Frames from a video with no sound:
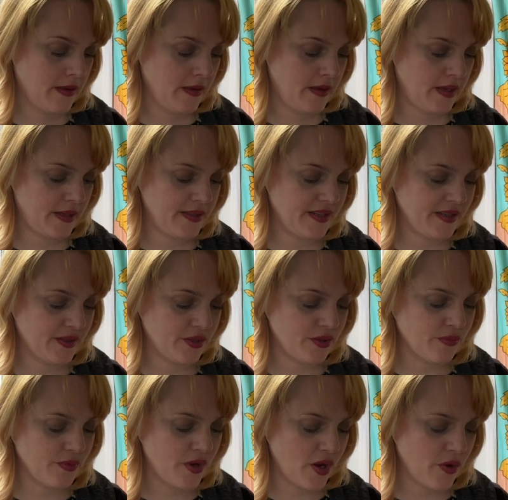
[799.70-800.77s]
Getting to
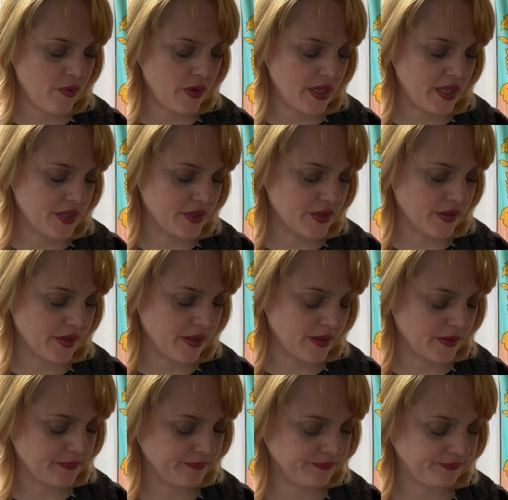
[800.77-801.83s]
know each other.
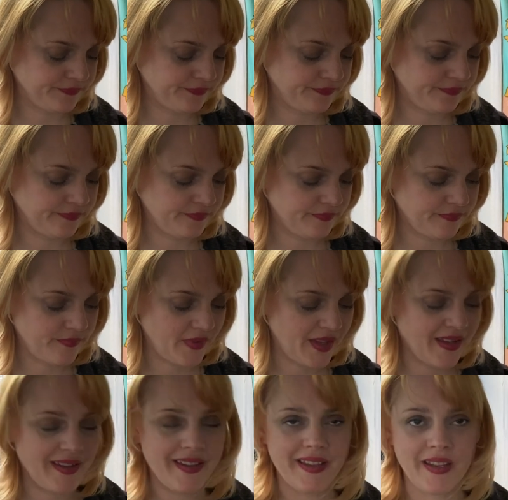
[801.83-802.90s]

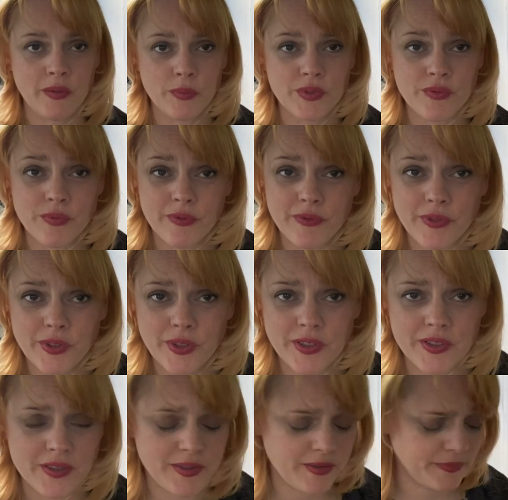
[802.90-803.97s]
It was
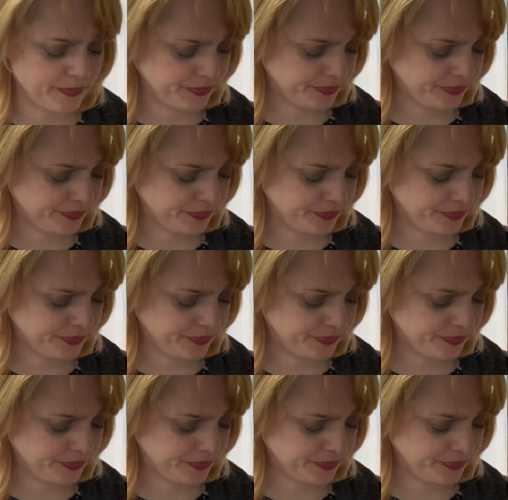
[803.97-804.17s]
reversed.